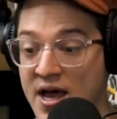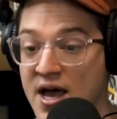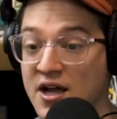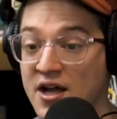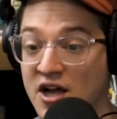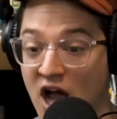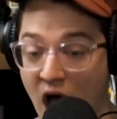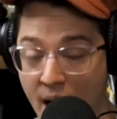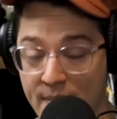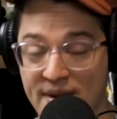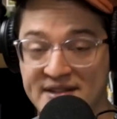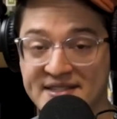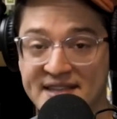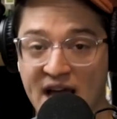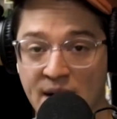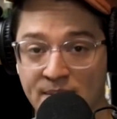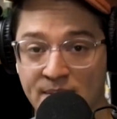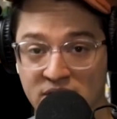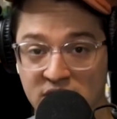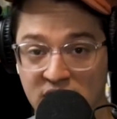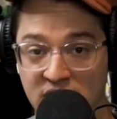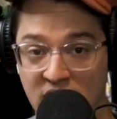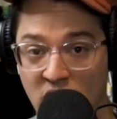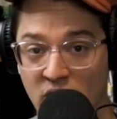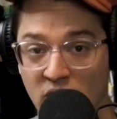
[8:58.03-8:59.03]
Comment down
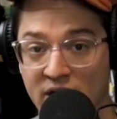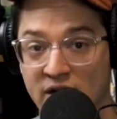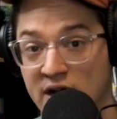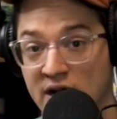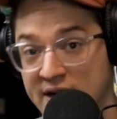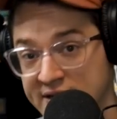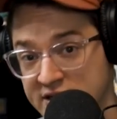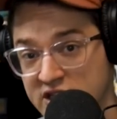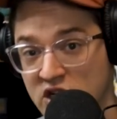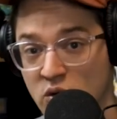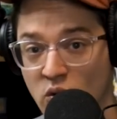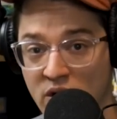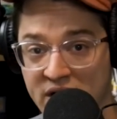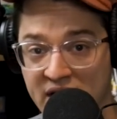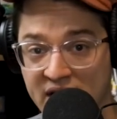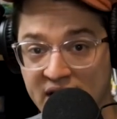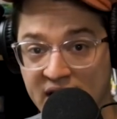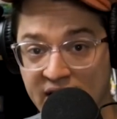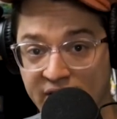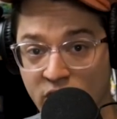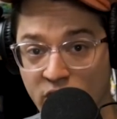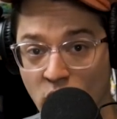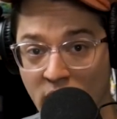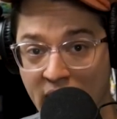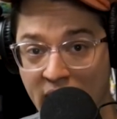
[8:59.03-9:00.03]
below. It'll enter you in a
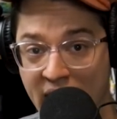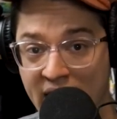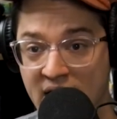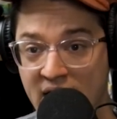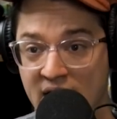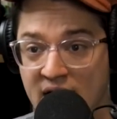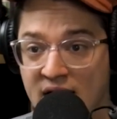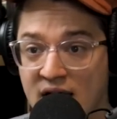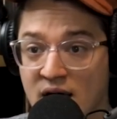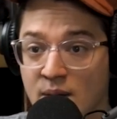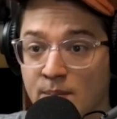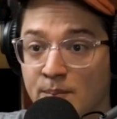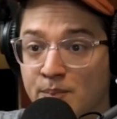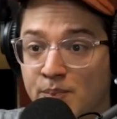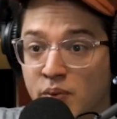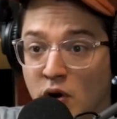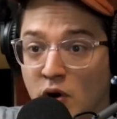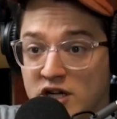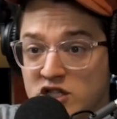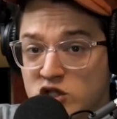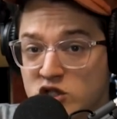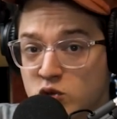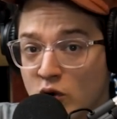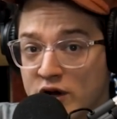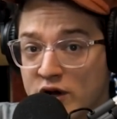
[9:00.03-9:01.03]
giveaway.
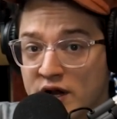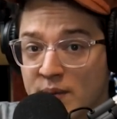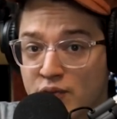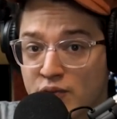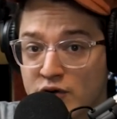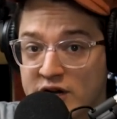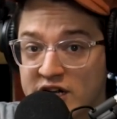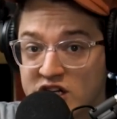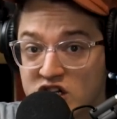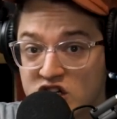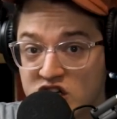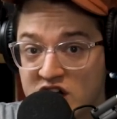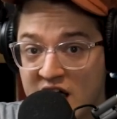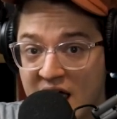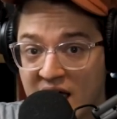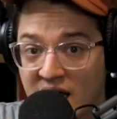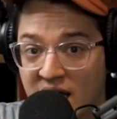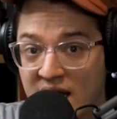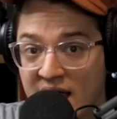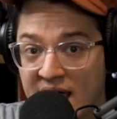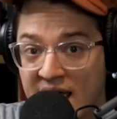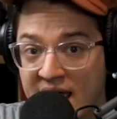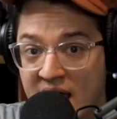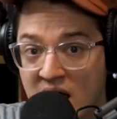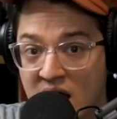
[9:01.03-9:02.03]
Butch would appreciate
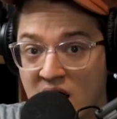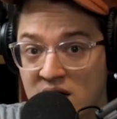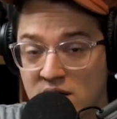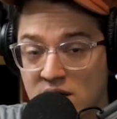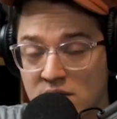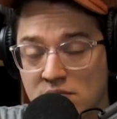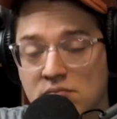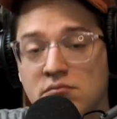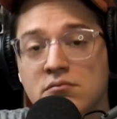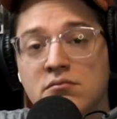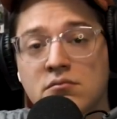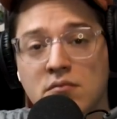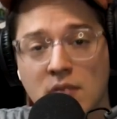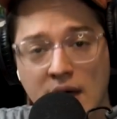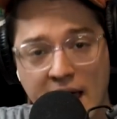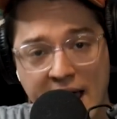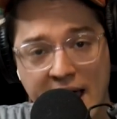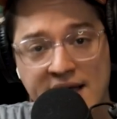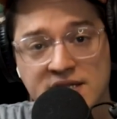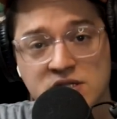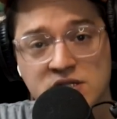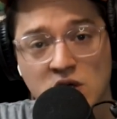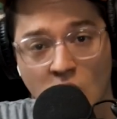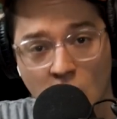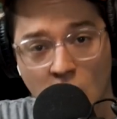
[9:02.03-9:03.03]
it. And
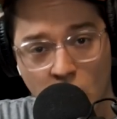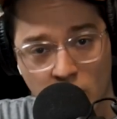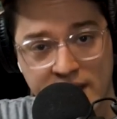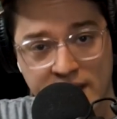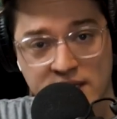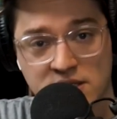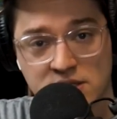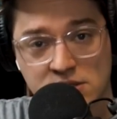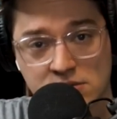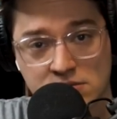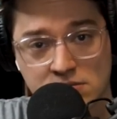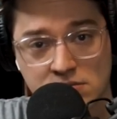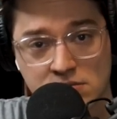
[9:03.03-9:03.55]
as always,